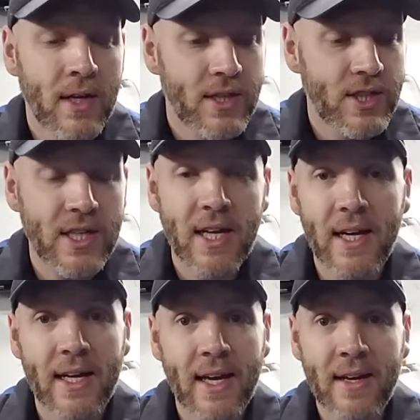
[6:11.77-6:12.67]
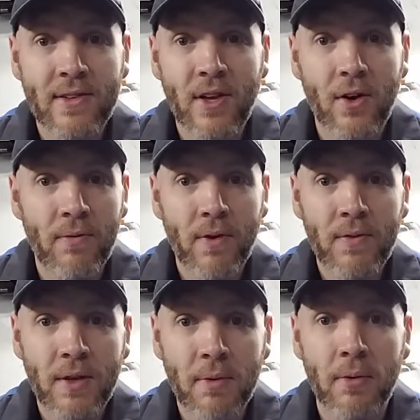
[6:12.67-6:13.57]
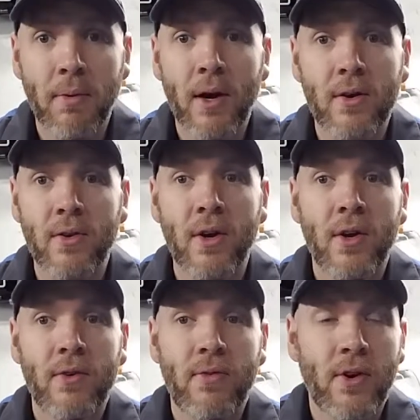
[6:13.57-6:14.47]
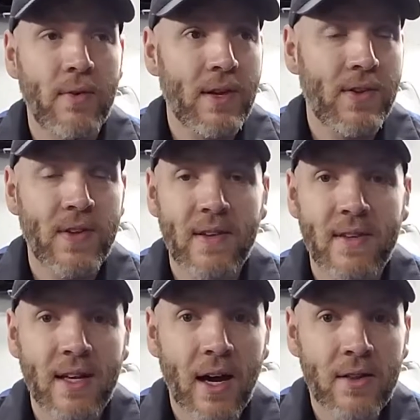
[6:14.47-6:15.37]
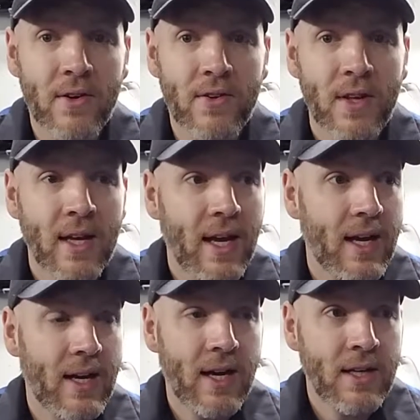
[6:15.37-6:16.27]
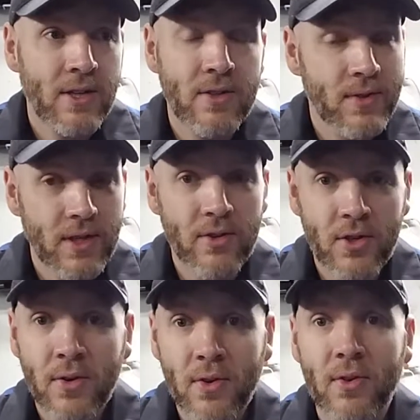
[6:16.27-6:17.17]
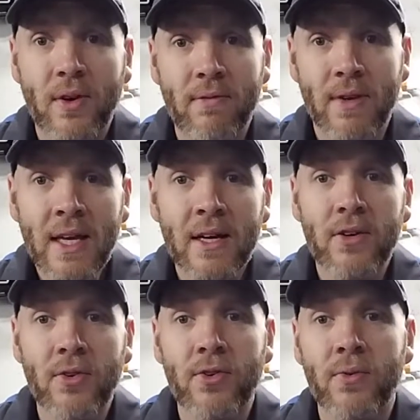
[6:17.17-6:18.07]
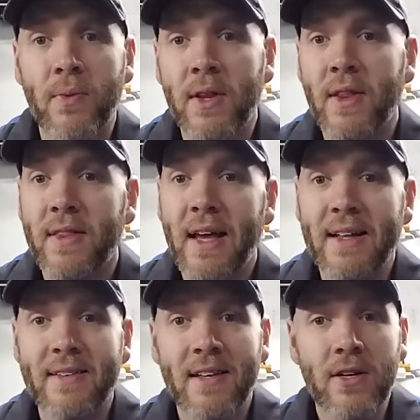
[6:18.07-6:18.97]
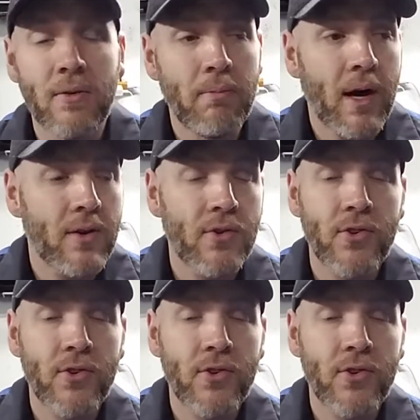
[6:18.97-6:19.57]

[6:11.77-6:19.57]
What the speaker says: Gtechniq EXO, a 50 ml bottle, for around $60, and I can usually do 2 to 3 vehicles with that single bottle.